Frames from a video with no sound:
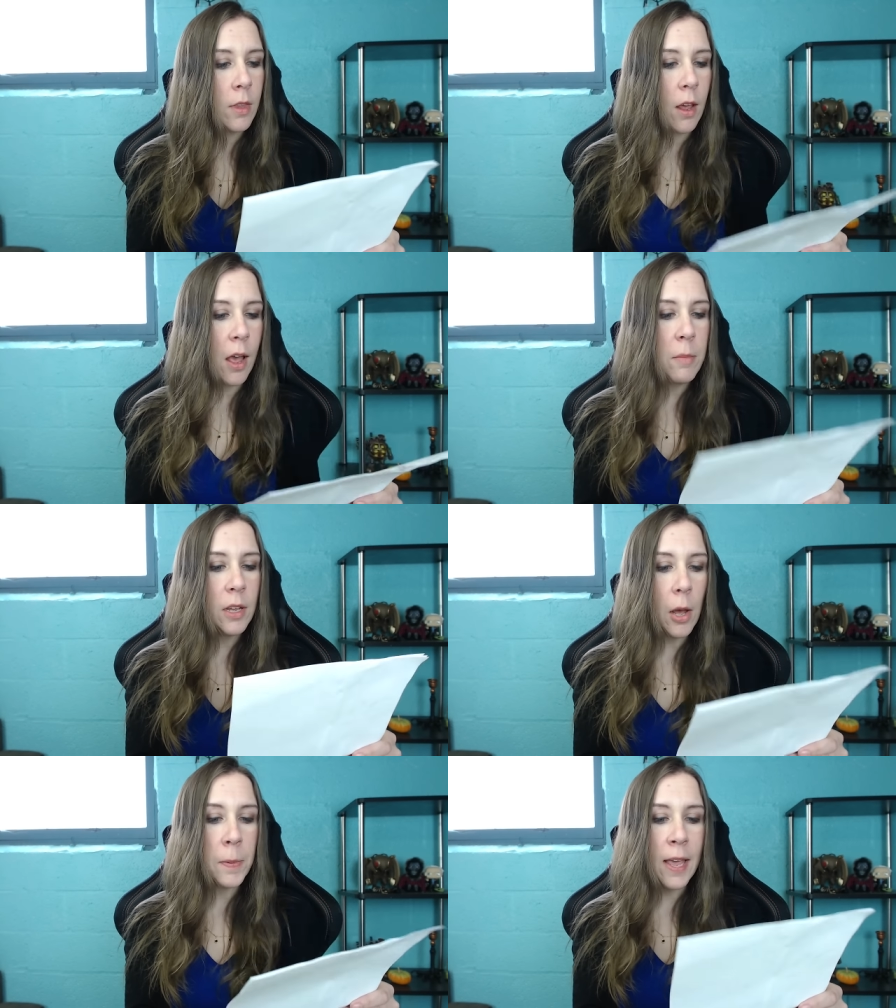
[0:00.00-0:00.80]
I'm
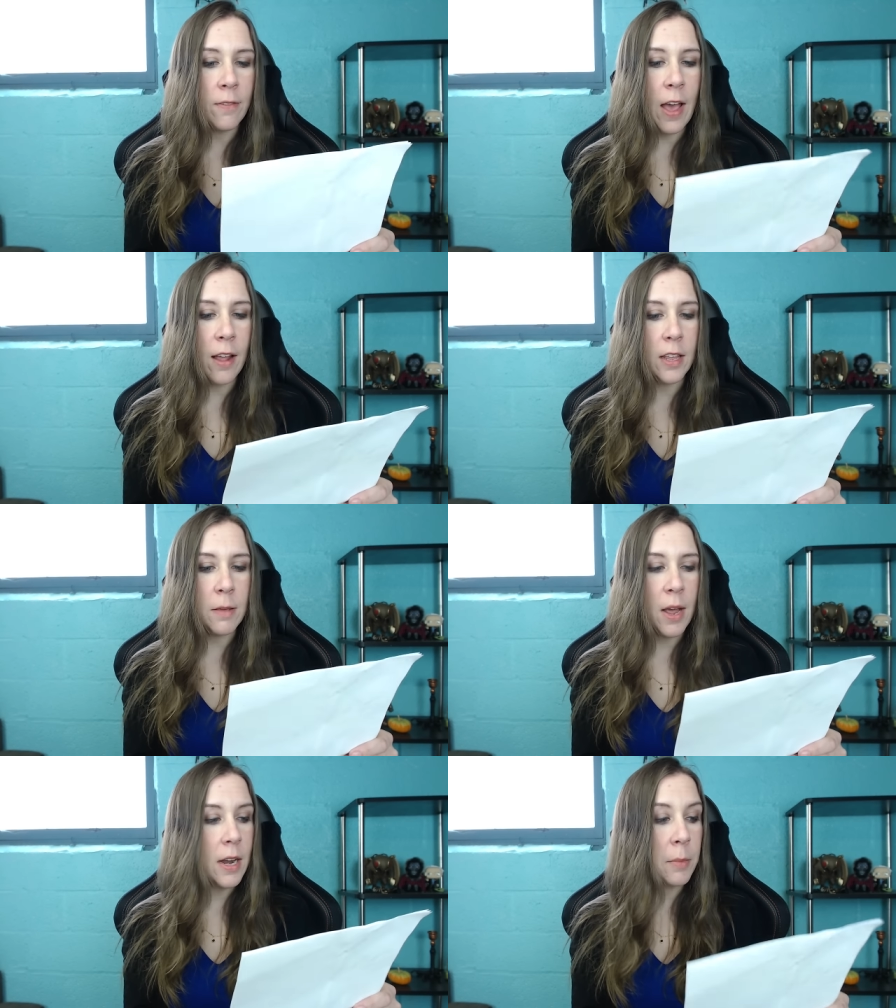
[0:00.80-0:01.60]
in Cupcake Valley.
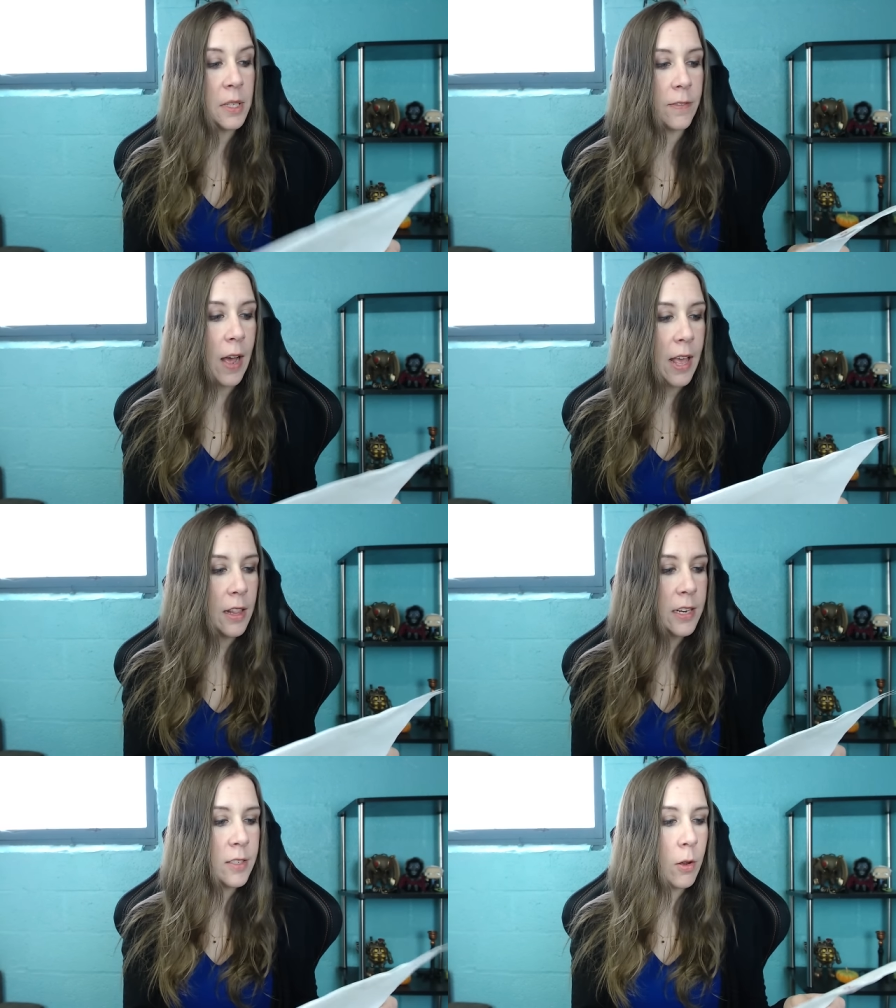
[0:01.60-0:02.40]
My name is
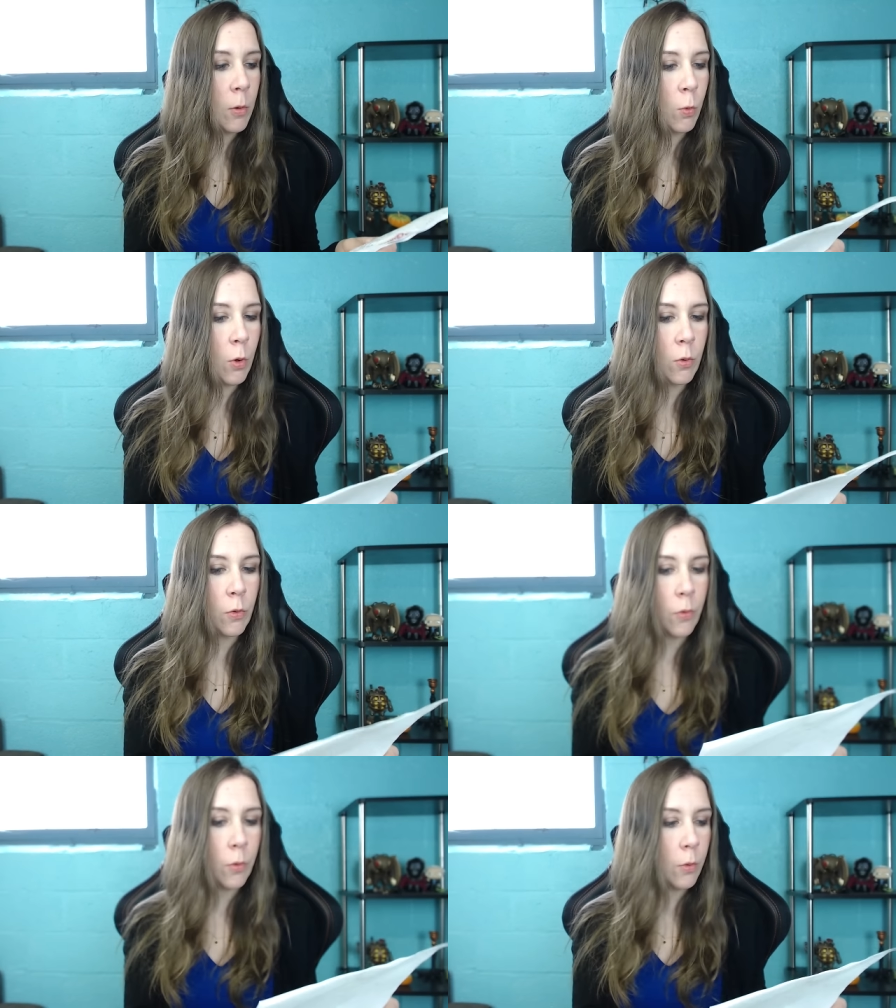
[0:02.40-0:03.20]
Violet
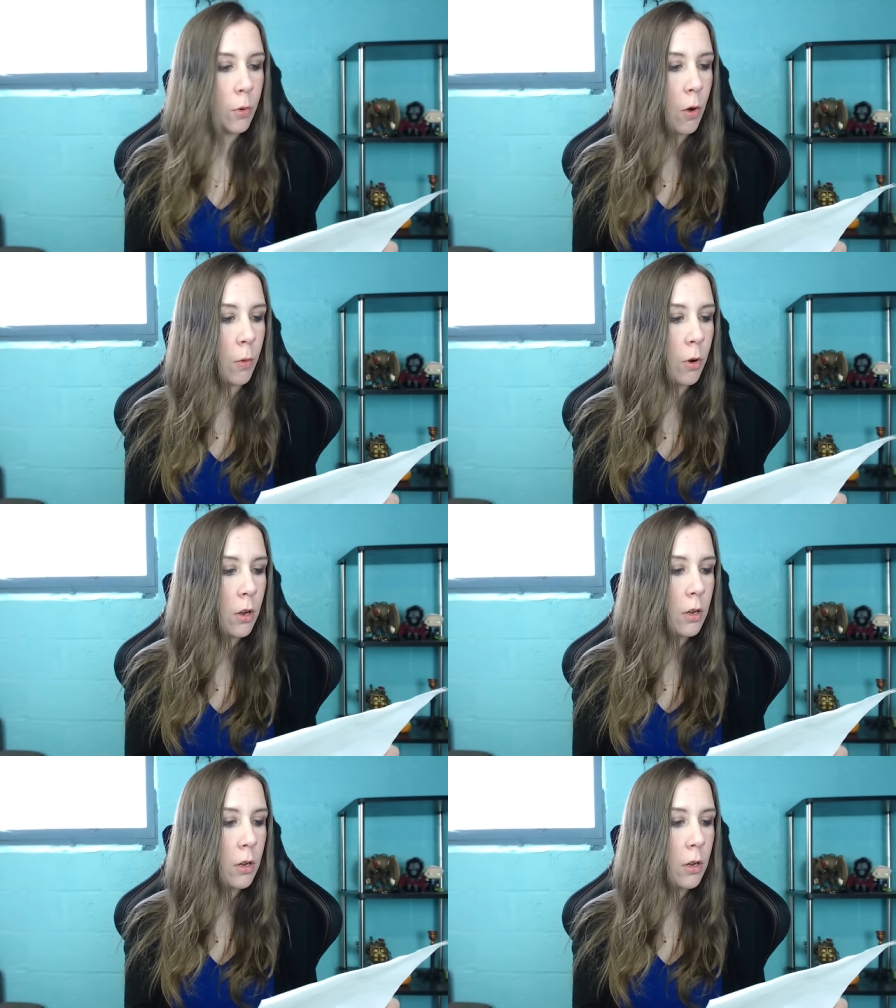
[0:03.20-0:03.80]
Wolf. Oh.